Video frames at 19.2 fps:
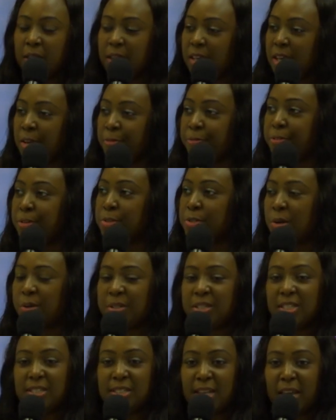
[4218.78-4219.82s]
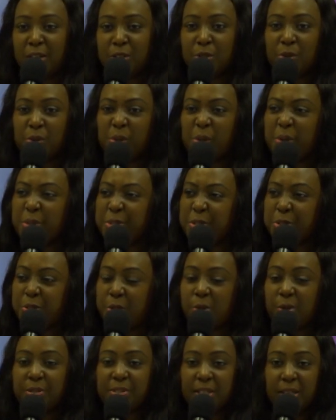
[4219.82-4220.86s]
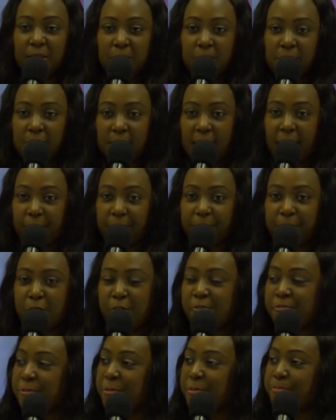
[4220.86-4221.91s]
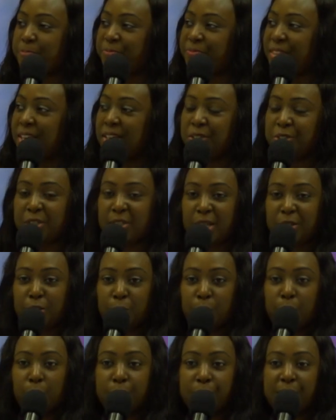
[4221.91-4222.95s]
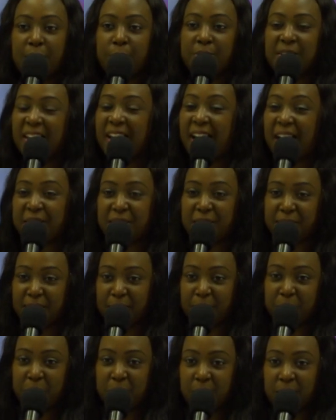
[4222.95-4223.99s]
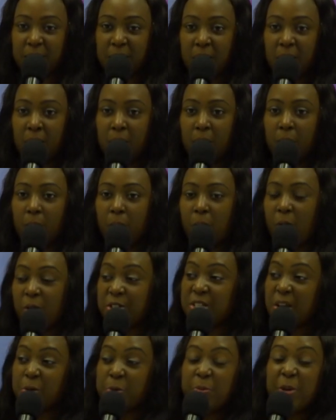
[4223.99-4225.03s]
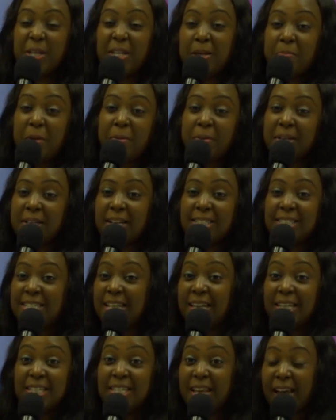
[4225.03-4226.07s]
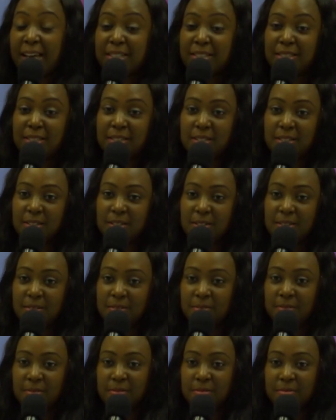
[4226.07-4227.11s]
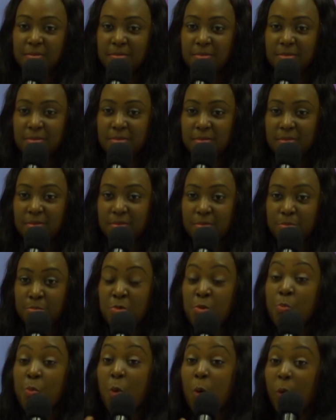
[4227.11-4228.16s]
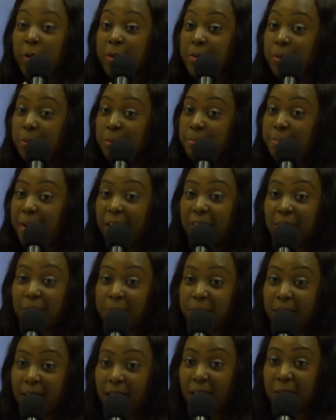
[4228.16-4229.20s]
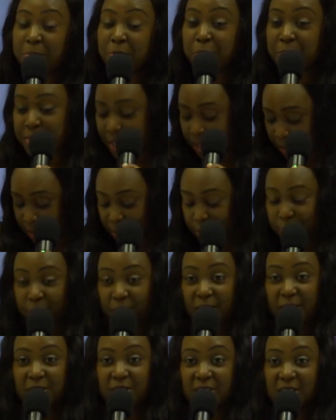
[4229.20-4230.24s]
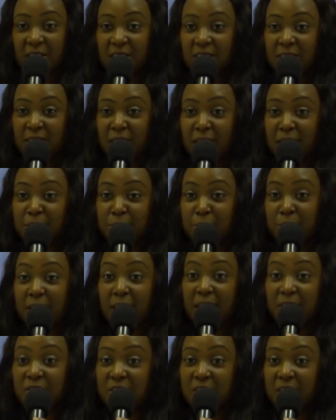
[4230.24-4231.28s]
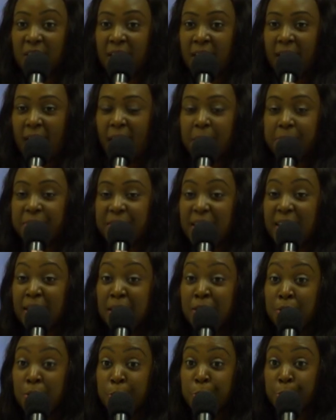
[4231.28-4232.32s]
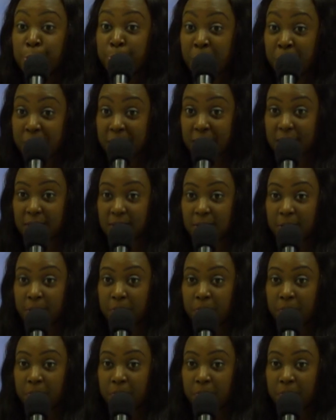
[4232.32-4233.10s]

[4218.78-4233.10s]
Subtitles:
if you don't decide to close doors in your life of things that you're consulting other than God, or jakubede mabega 10 years. Mumoyo, by the way. I'm not saying this flesh that is aging. I'm saying in your spirit.